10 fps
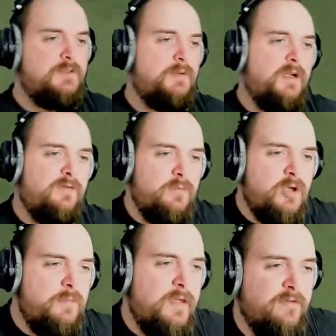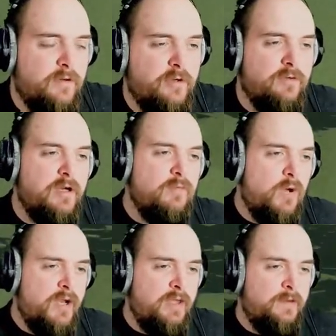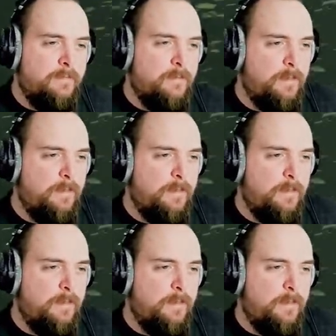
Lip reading: Perfect. We could be even on the green in one here.